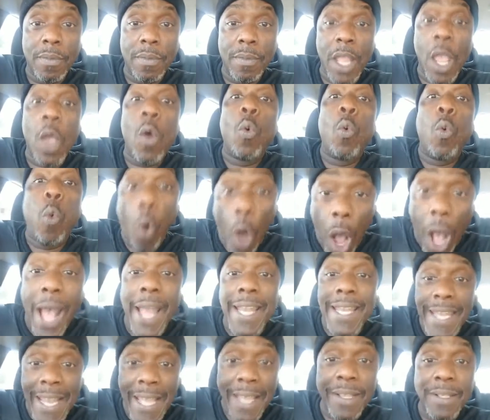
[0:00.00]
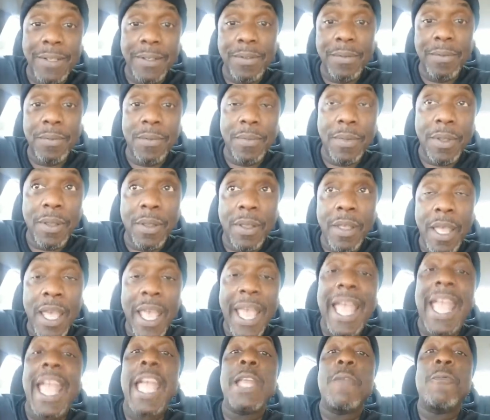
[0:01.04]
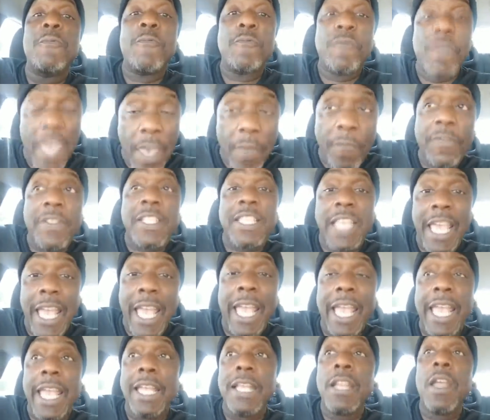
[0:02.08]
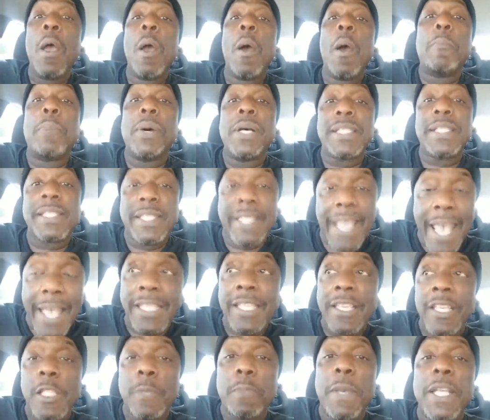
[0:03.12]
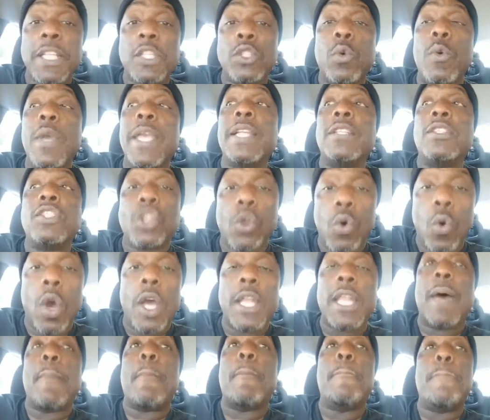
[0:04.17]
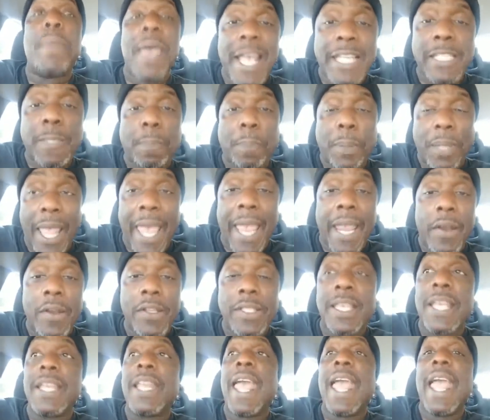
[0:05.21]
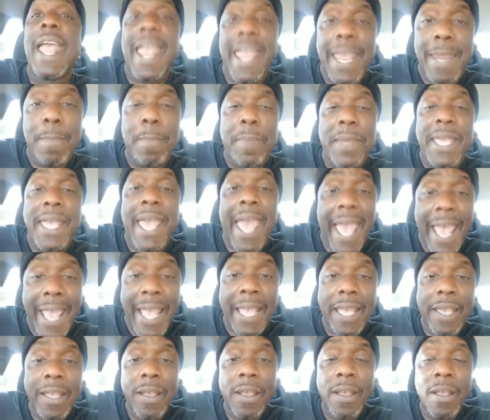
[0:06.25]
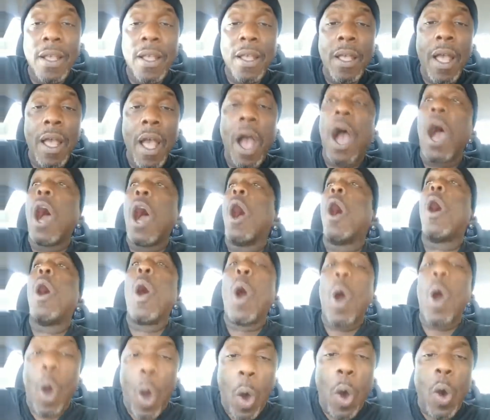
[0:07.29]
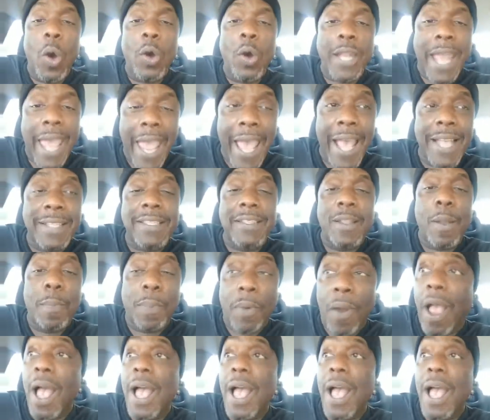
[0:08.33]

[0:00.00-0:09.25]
1 in 15 possessions between two of the best players in the NBA. Old-ass LeBron